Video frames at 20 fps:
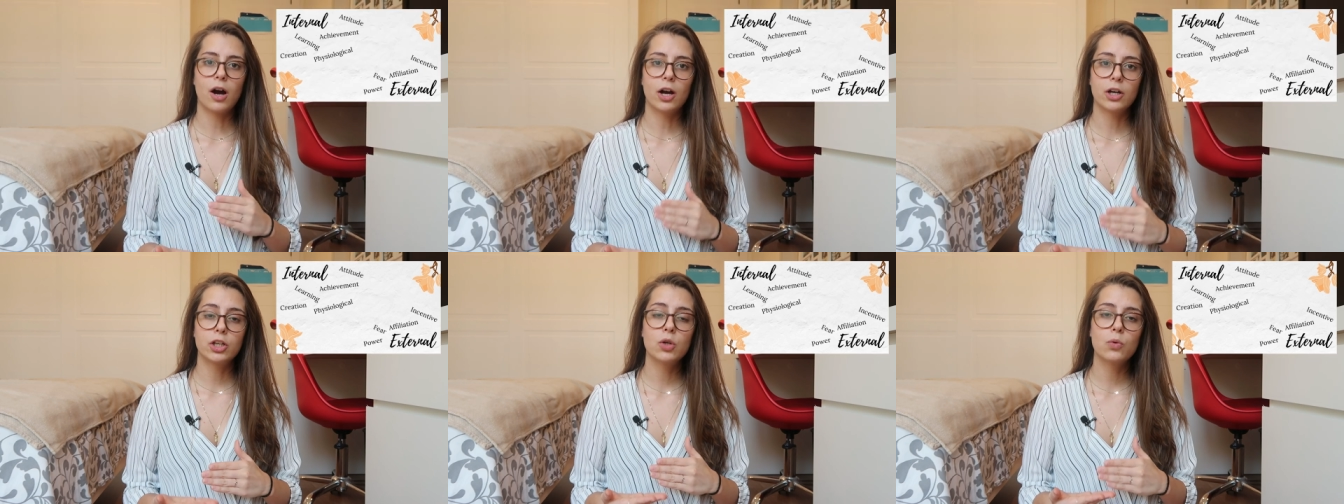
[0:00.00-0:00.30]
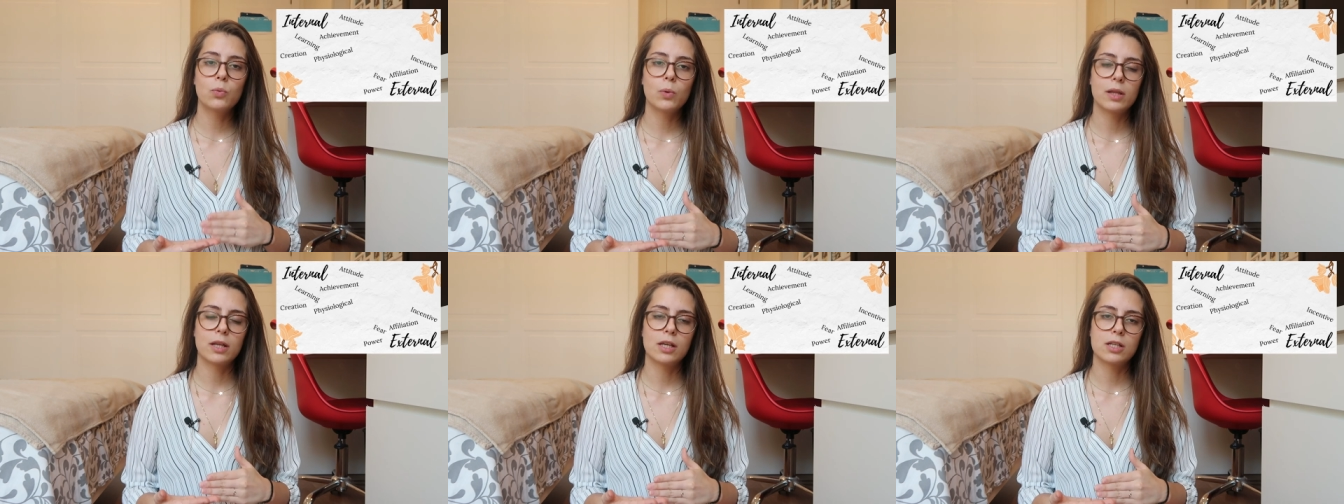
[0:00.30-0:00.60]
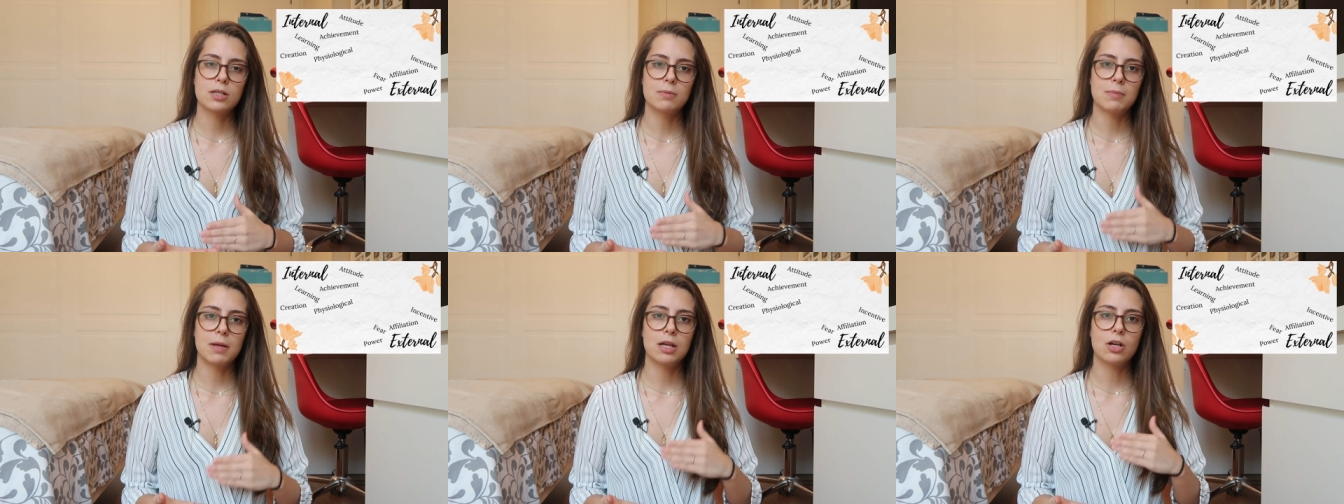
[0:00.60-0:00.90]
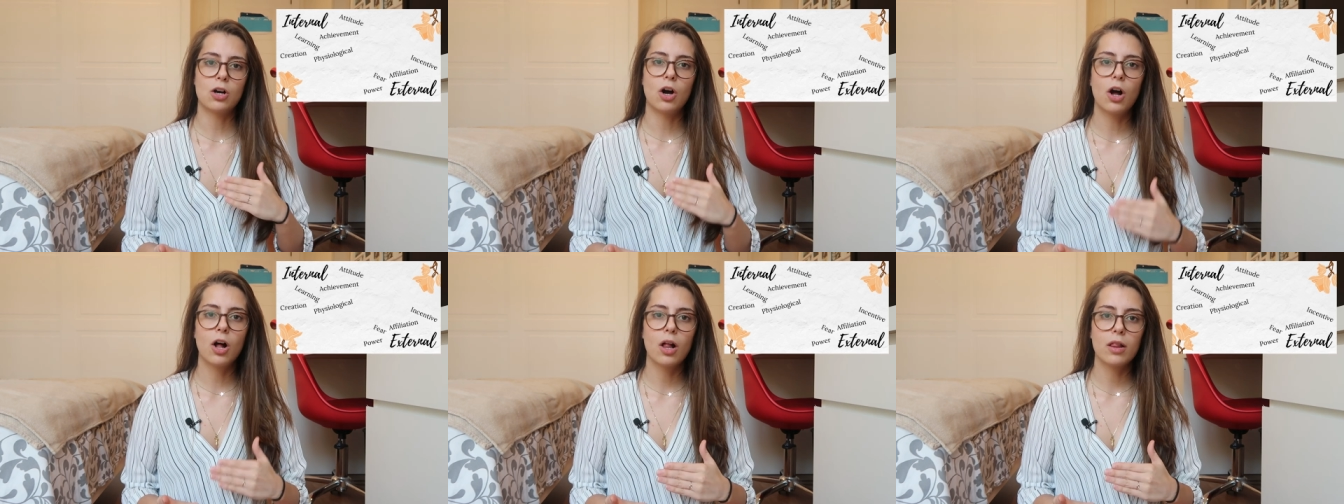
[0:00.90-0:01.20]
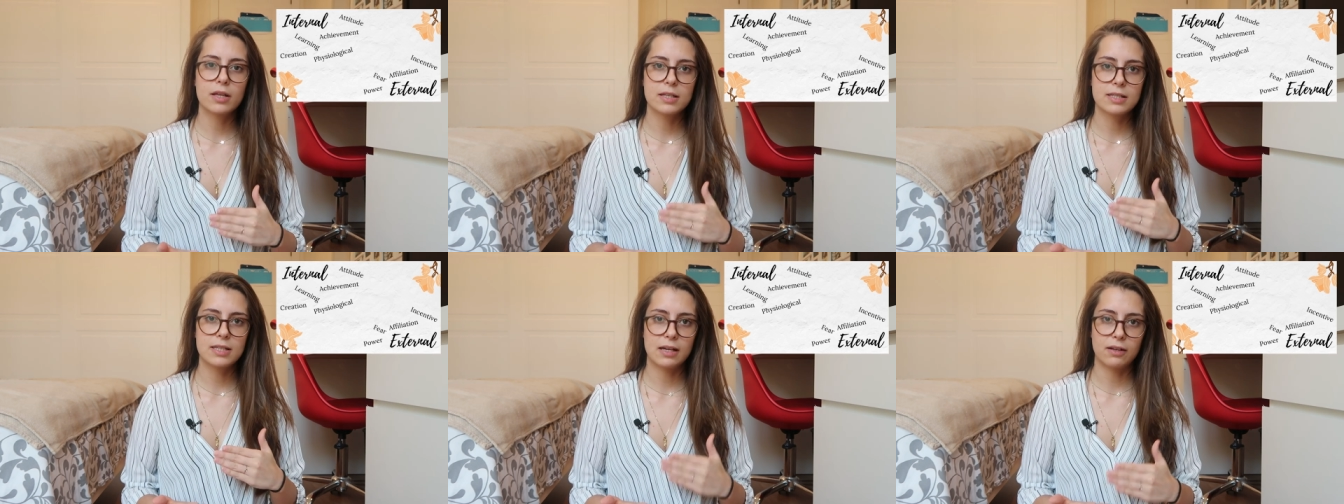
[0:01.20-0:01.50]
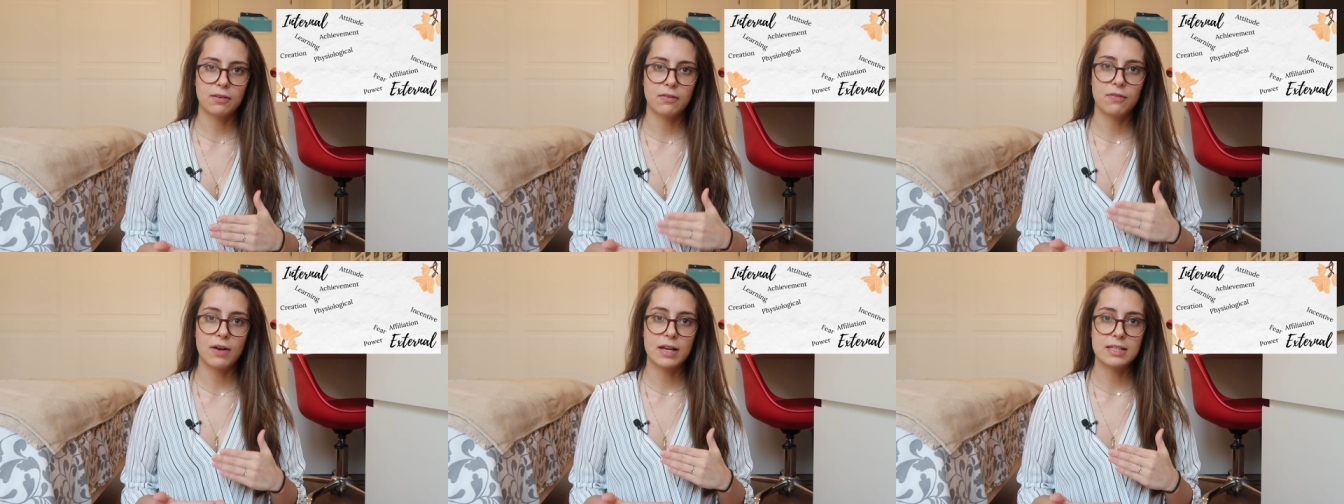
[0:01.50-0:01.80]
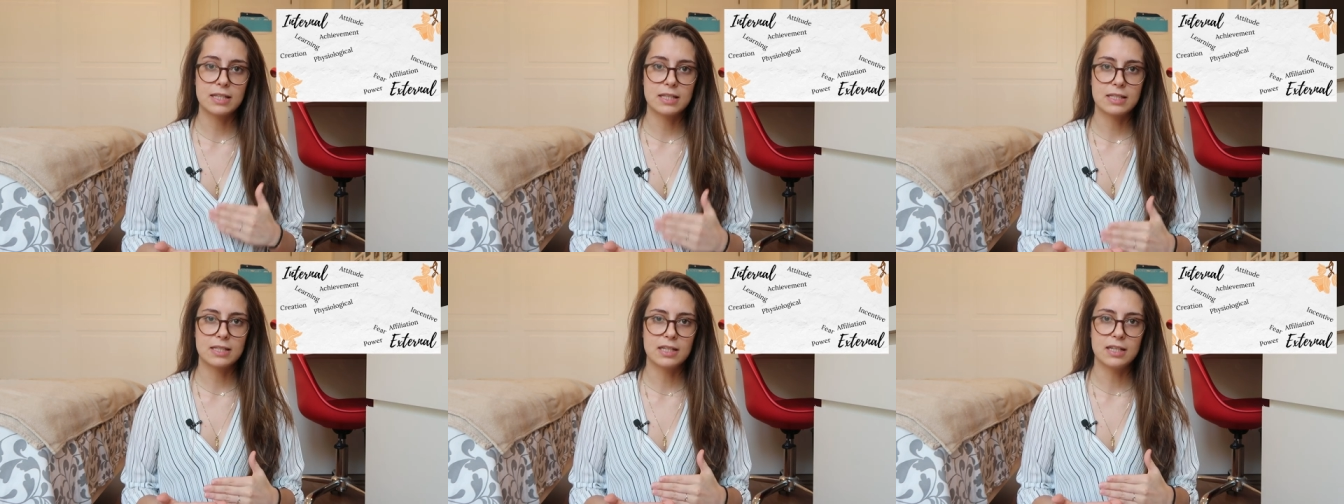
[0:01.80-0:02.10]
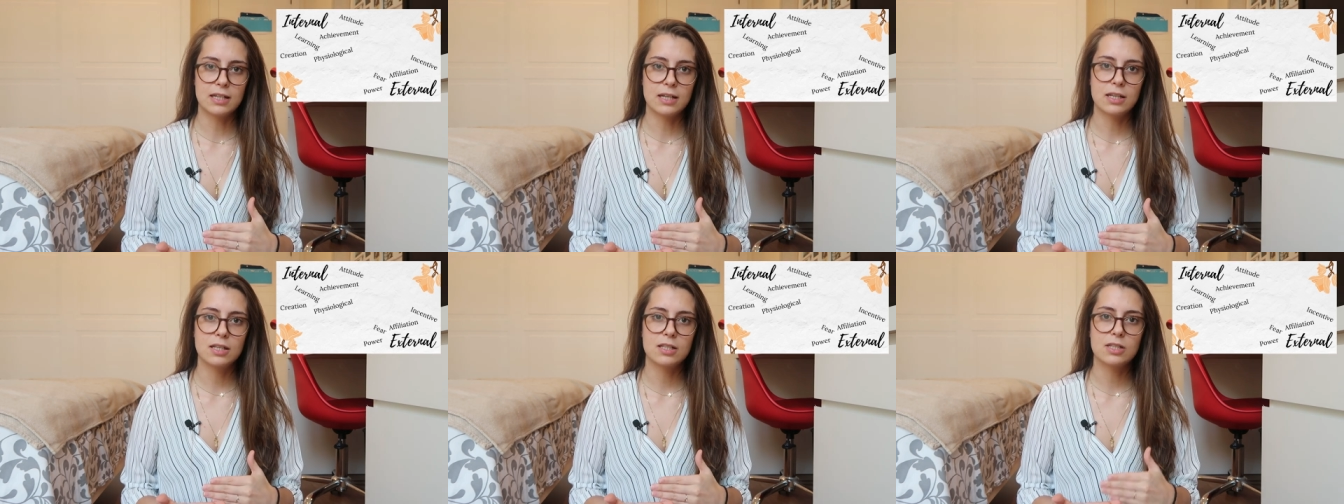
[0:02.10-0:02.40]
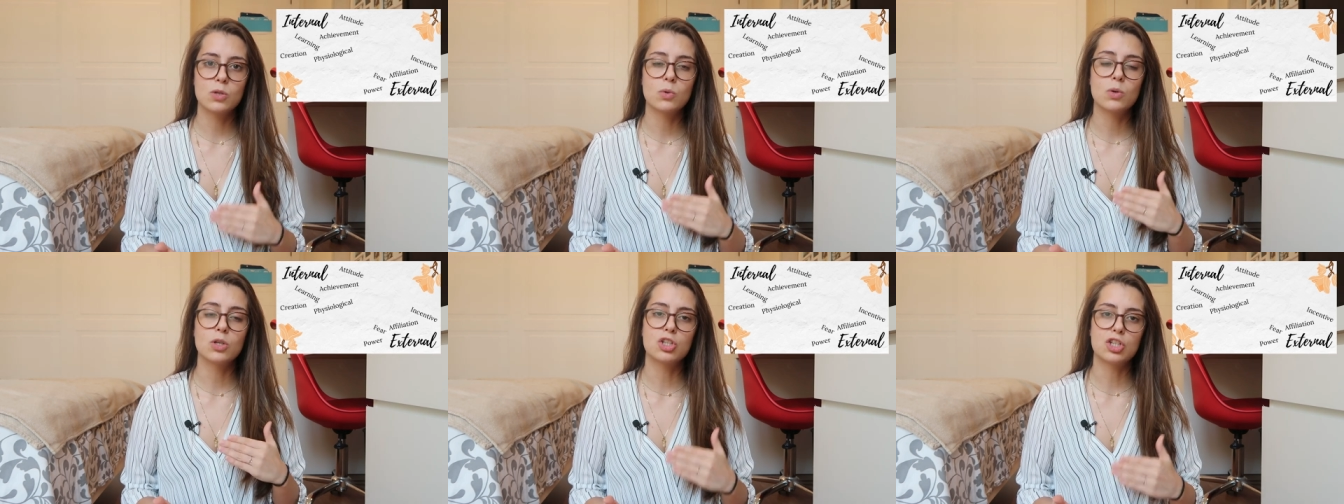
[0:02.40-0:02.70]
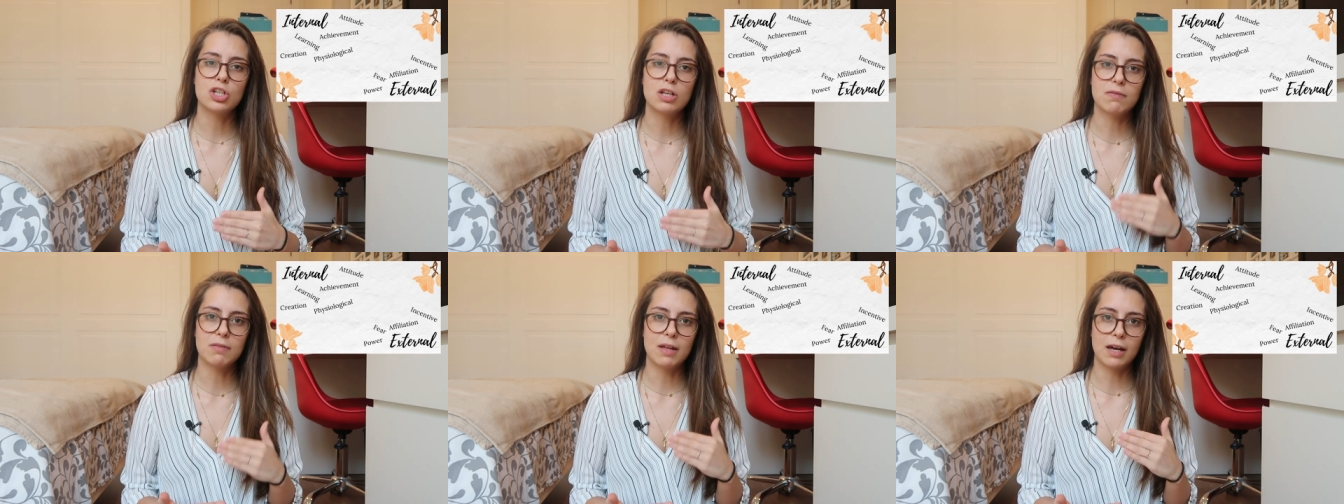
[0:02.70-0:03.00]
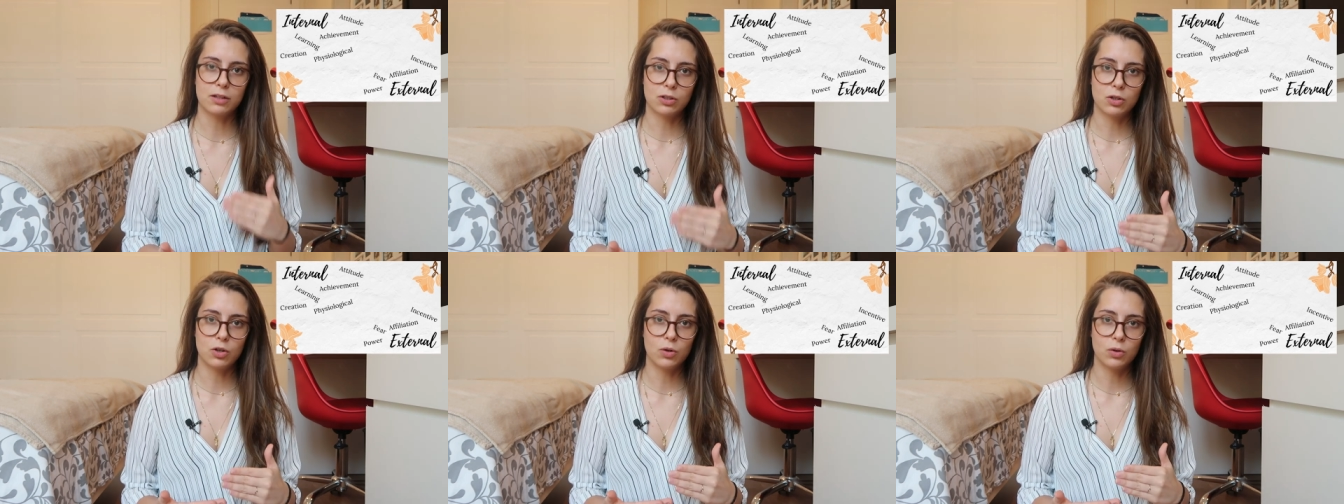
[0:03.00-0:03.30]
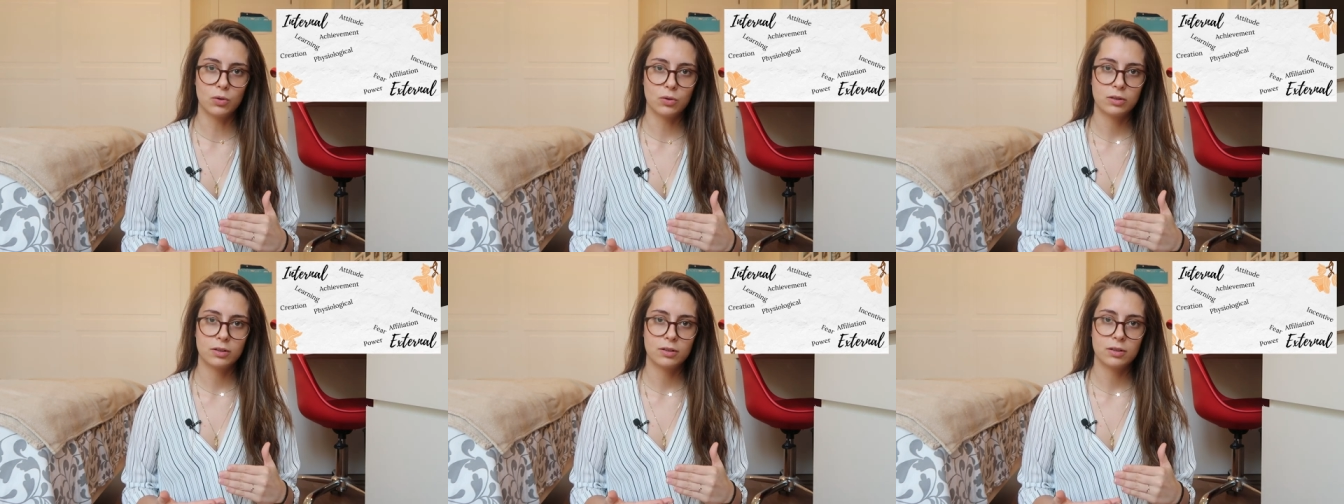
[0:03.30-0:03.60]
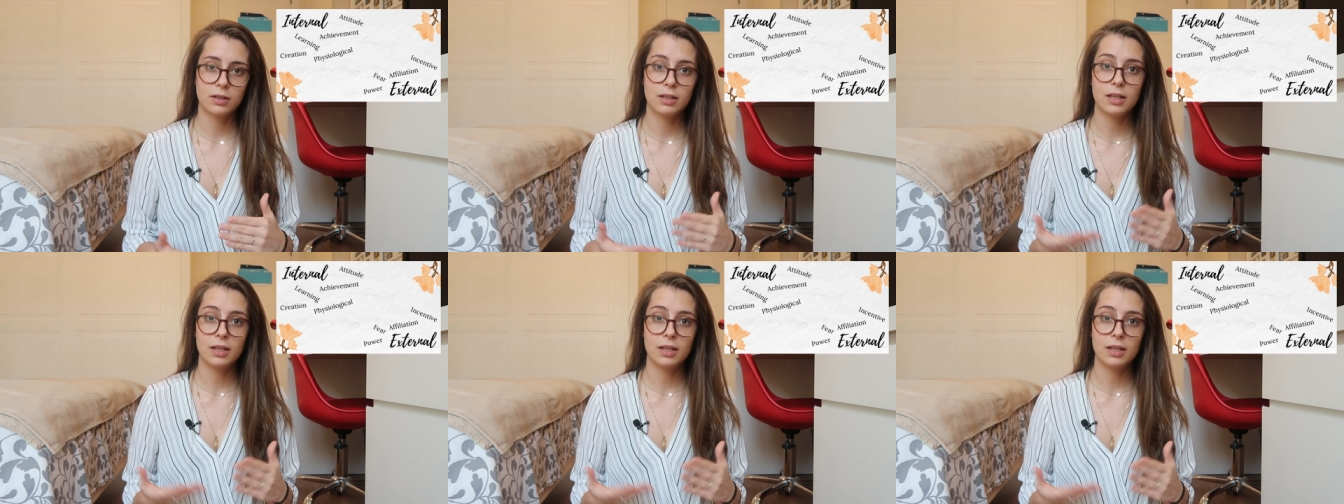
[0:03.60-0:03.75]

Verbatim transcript: Are you willing to make all the sacrifices needed to achieve that goal?